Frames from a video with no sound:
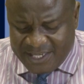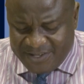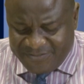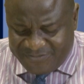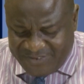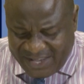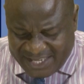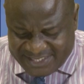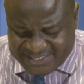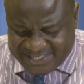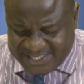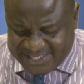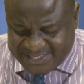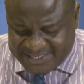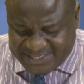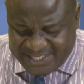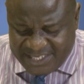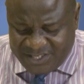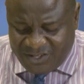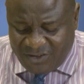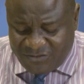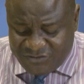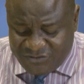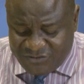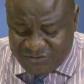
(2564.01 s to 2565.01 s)
Verse
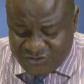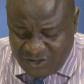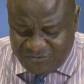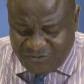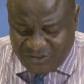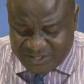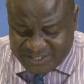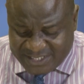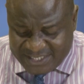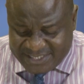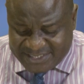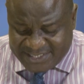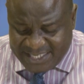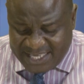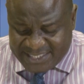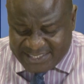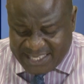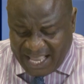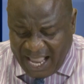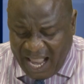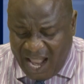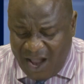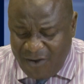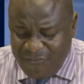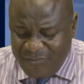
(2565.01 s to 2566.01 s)
16 of John 14 says,
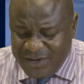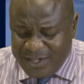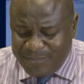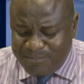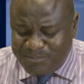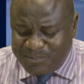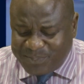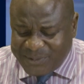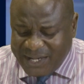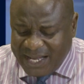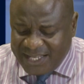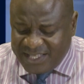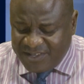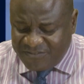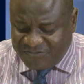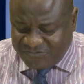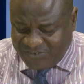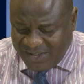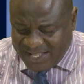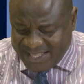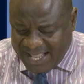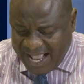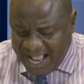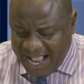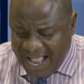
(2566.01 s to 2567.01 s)
I will pray the
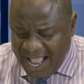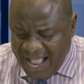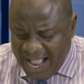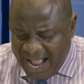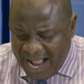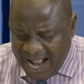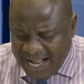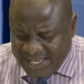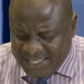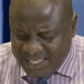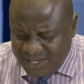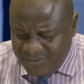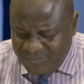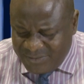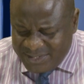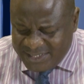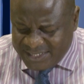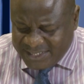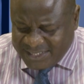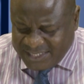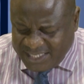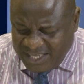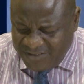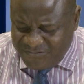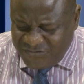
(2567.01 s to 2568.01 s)
Father, and he will
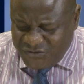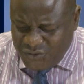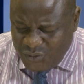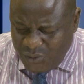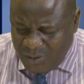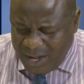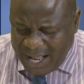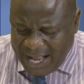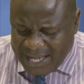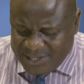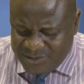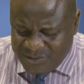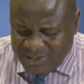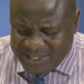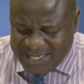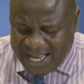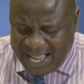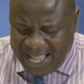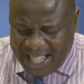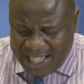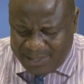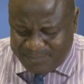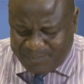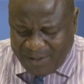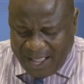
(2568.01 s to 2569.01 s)
give you another
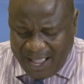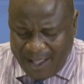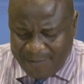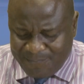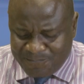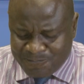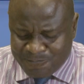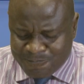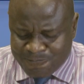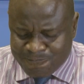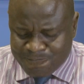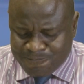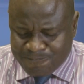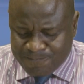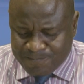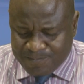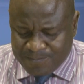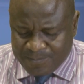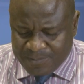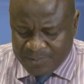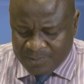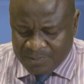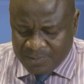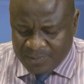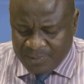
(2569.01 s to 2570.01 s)
helper,
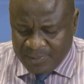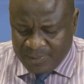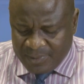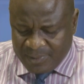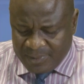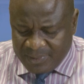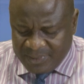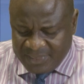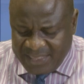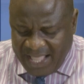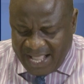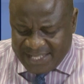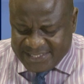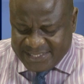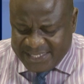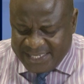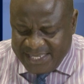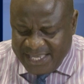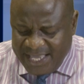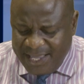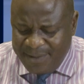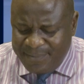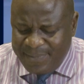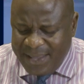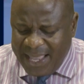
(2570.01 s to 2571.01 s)
that
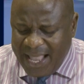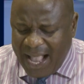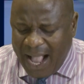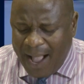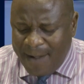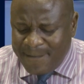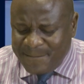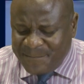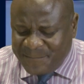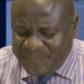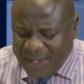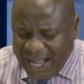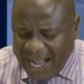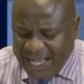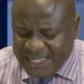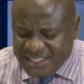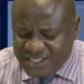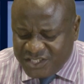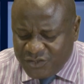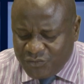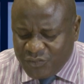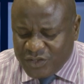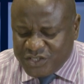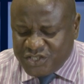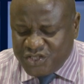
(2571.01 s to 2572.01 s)
he may
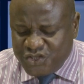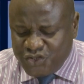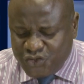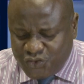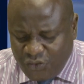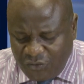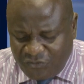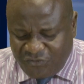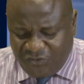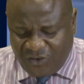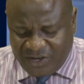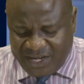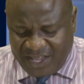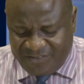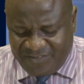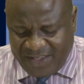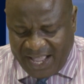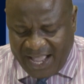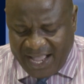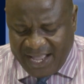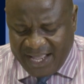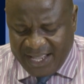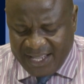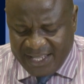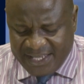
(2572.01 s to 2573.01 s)
abide with you forever.